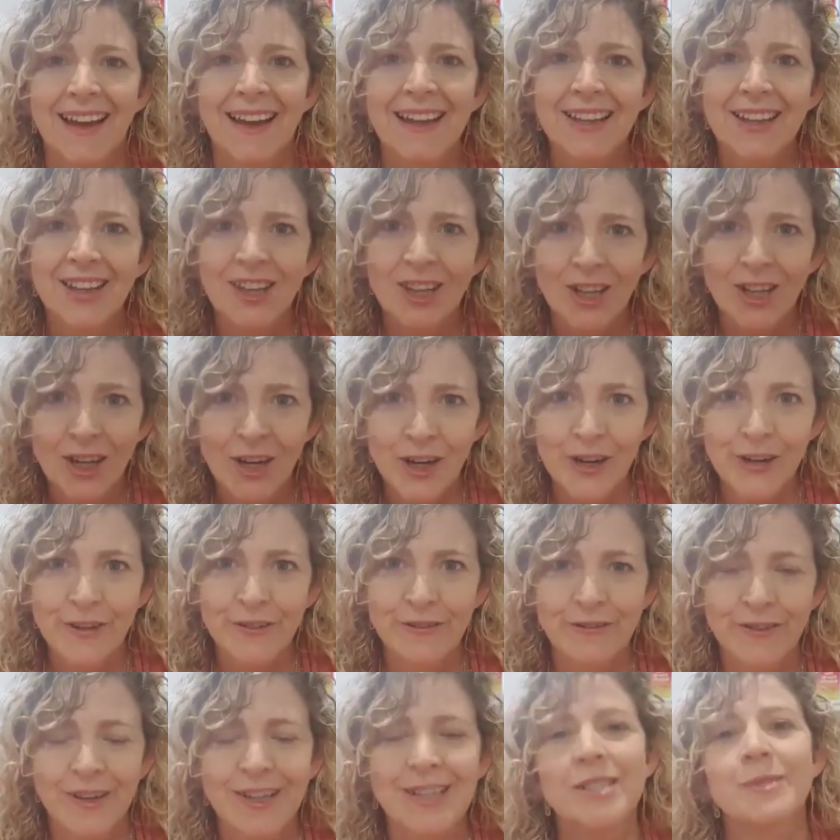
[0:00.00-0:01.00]
Hello
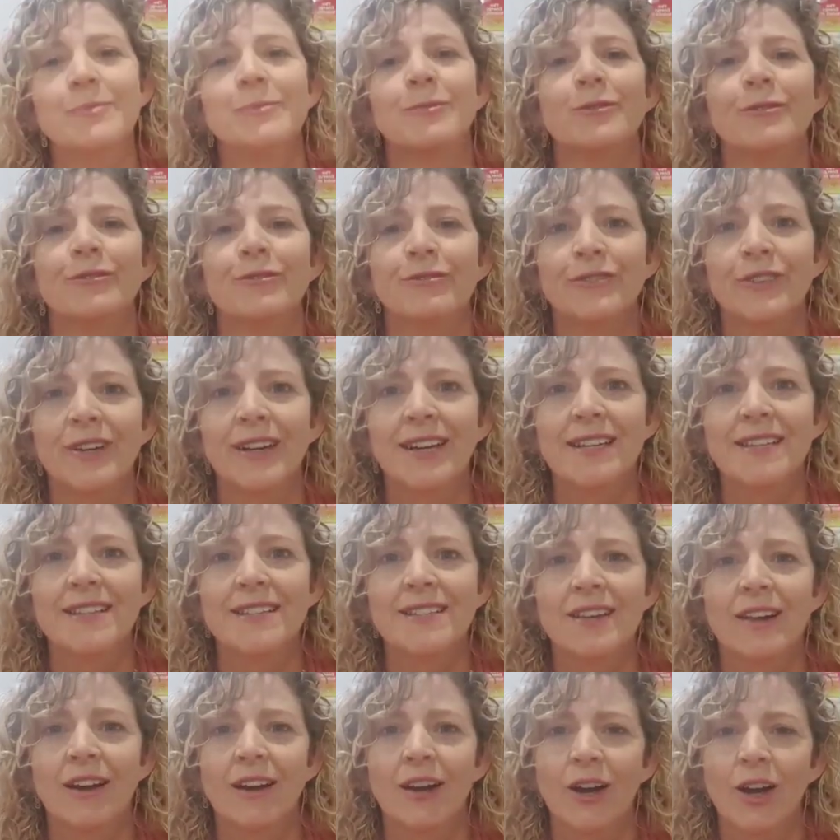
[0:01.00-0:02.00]
Facebook
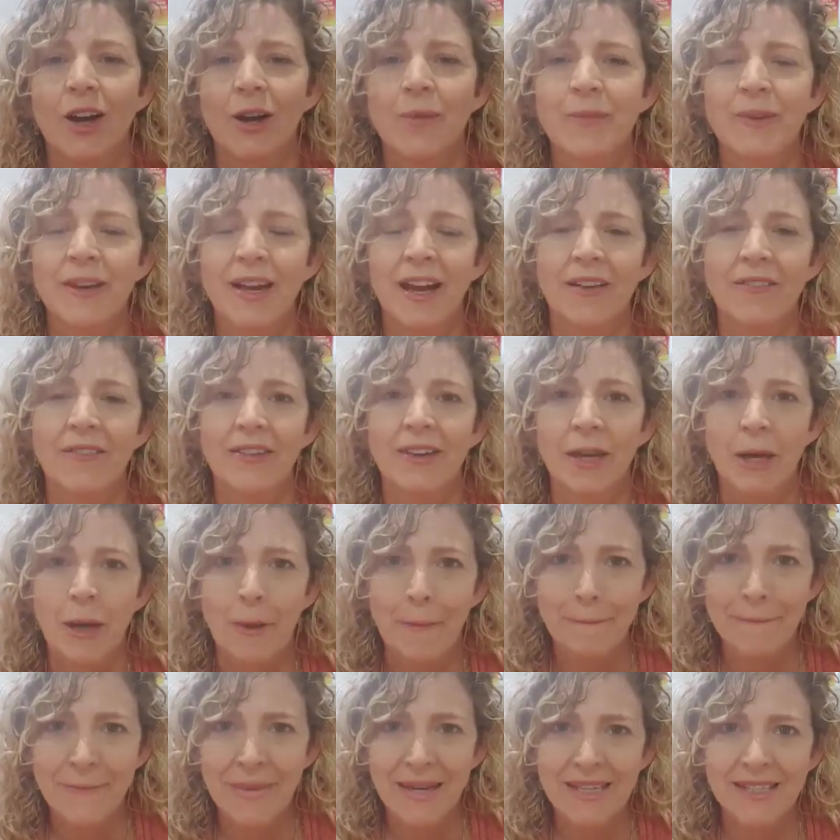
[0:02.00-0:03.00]
friends, I hope you're having an
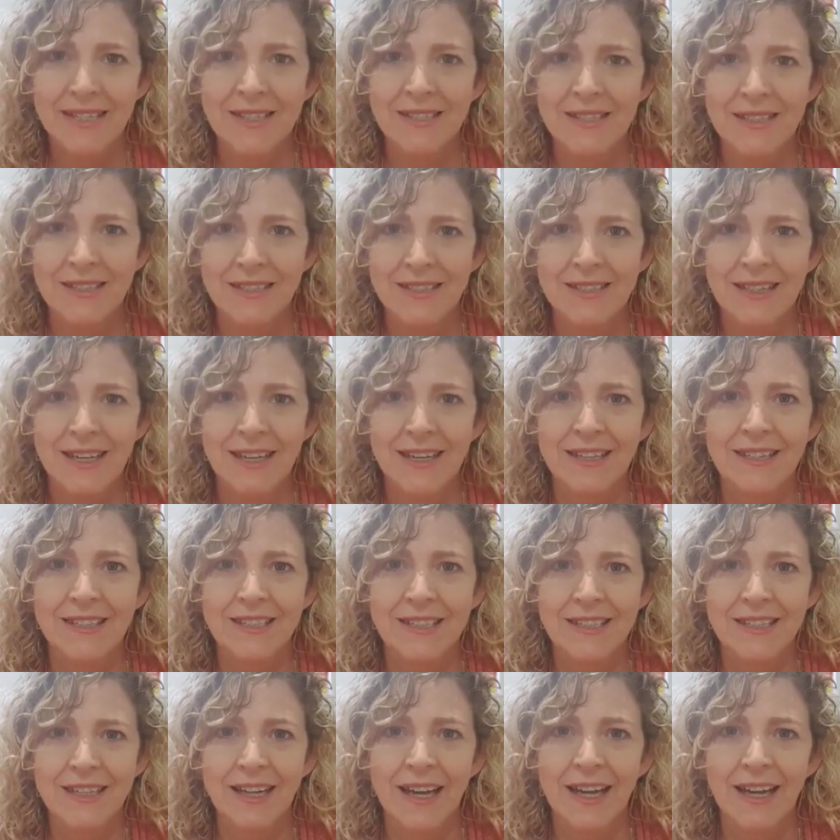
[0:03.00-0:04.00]
amazing day
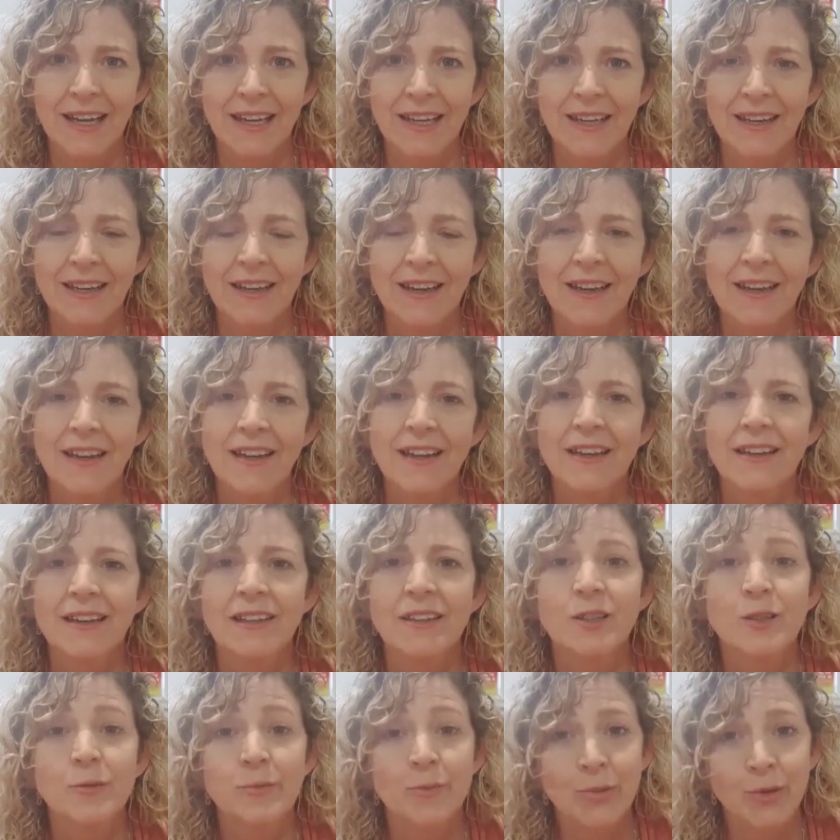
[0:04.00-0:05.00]
today.
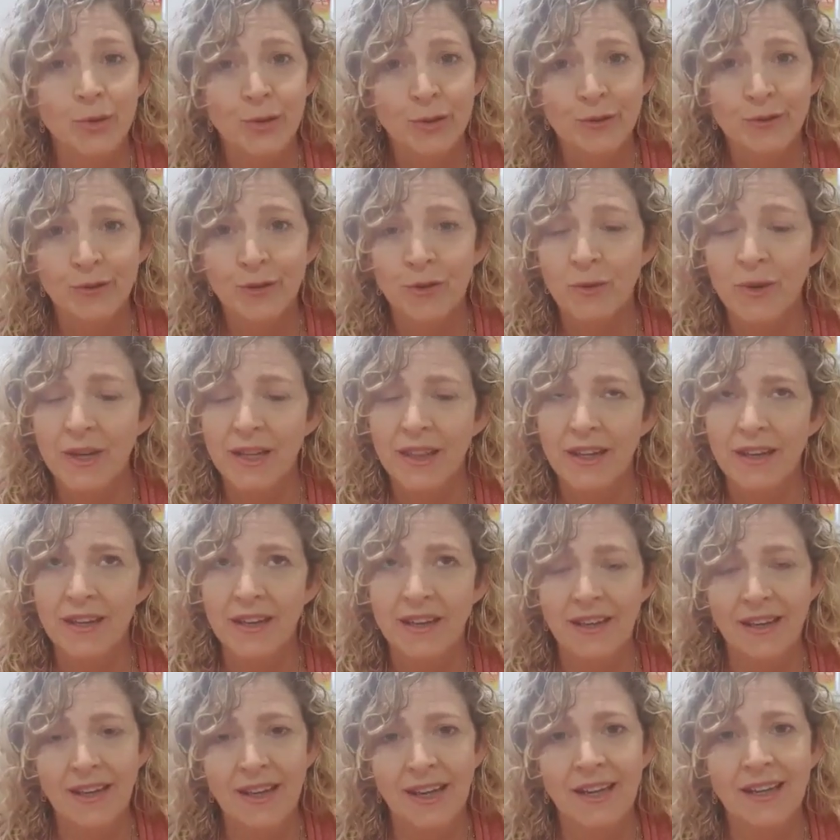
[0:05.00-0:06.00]
It's beautiful weather
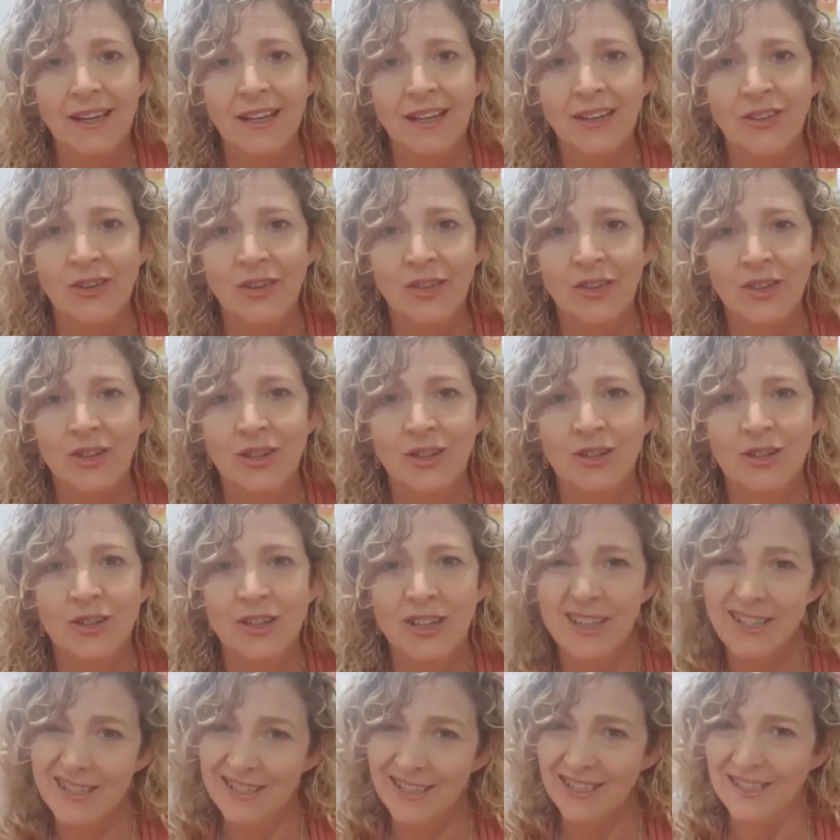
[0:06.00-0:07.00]
again here on the Gold
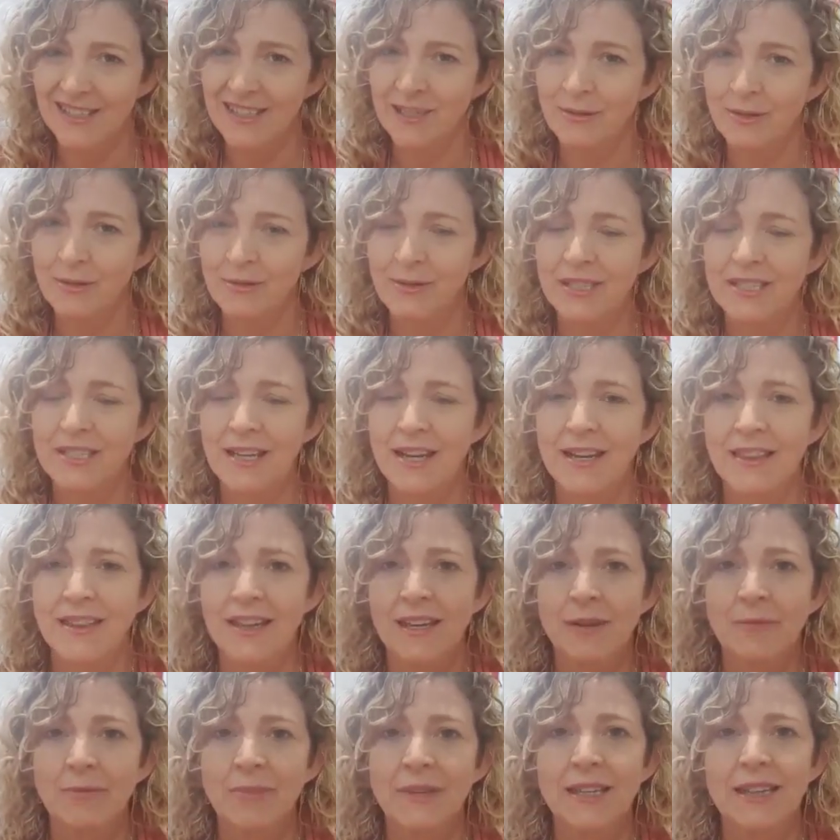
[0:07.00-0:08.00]
Coast. I seem to be saying
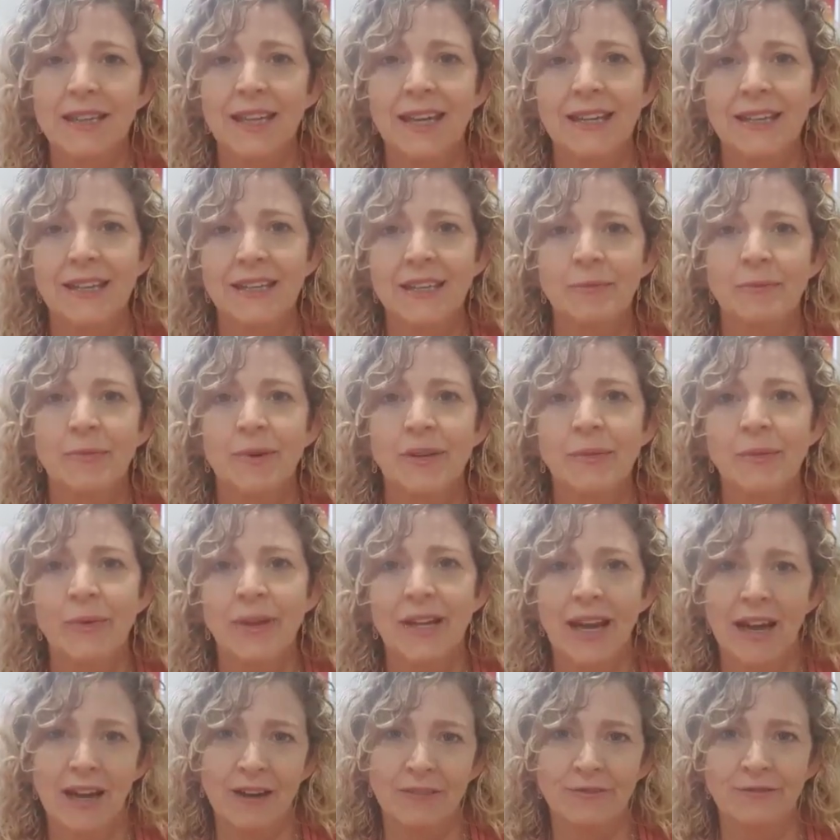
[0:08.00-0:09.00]
that a bit lately, but
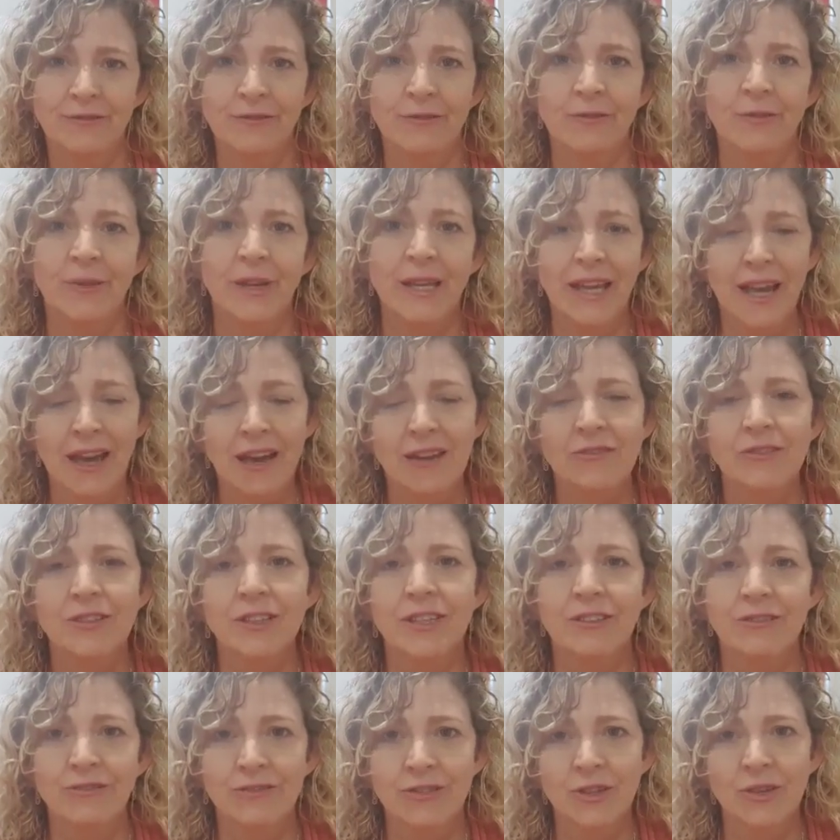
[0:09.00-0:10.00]
we can
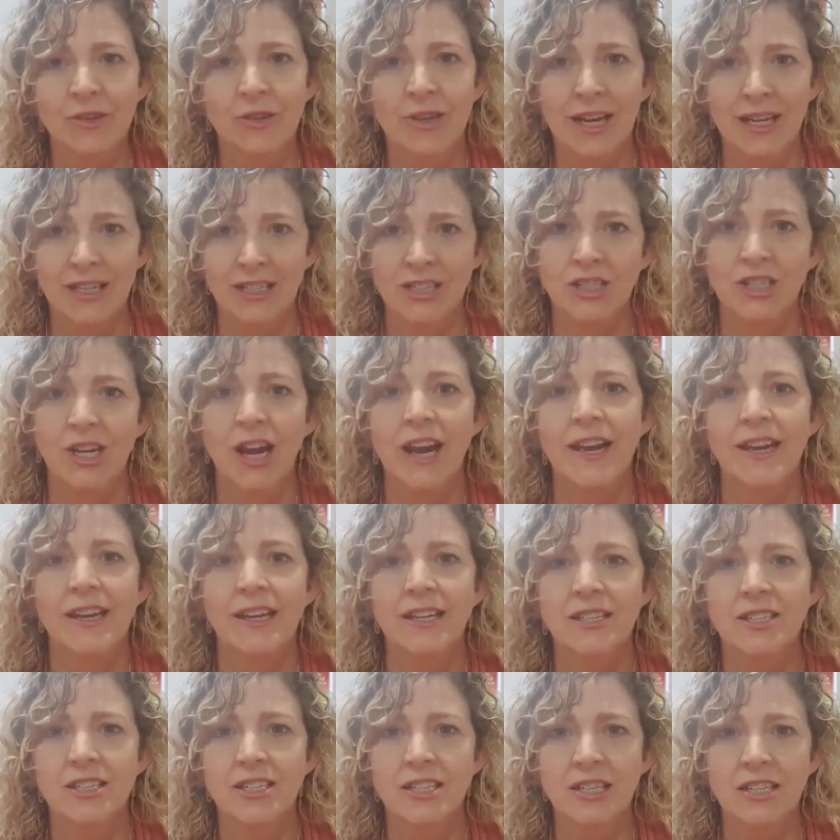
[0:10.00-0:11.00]
really feel that
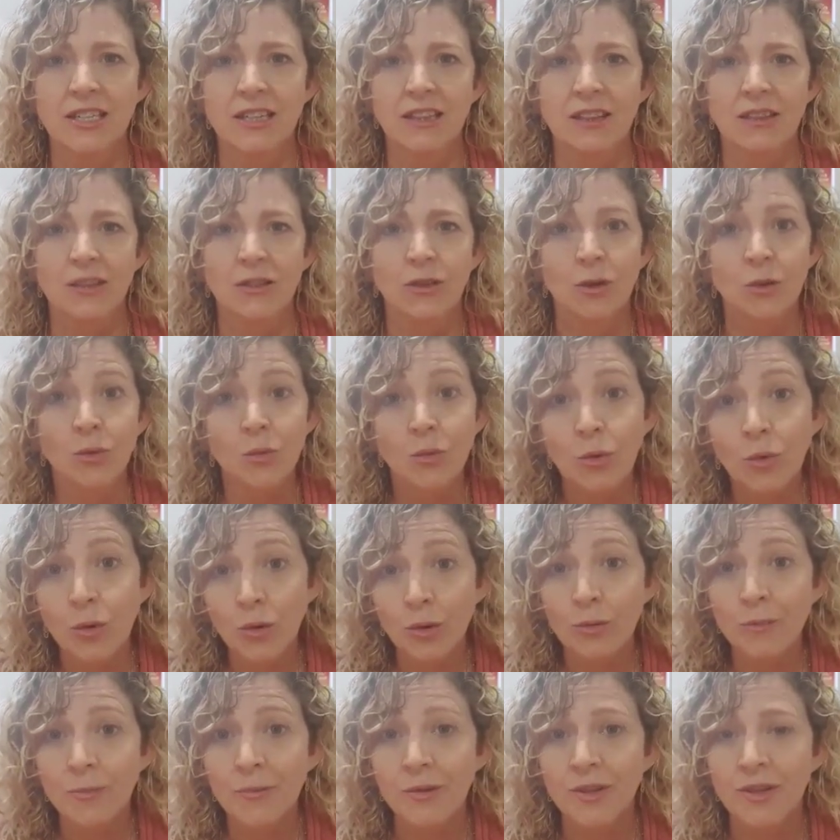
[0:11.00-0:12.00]
change in the
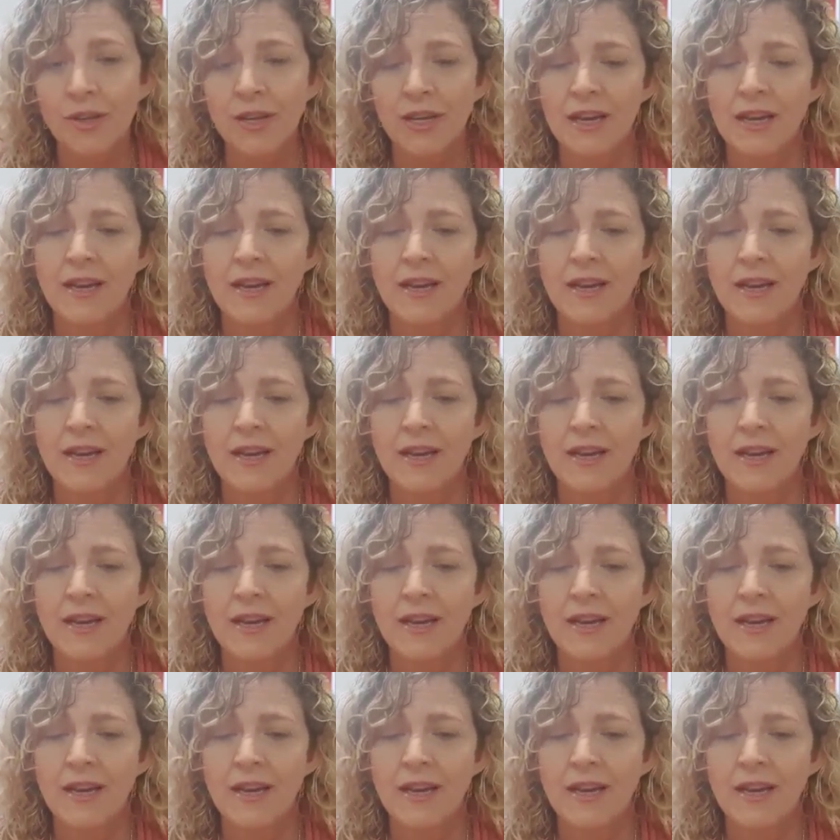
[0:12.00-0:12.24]
warmth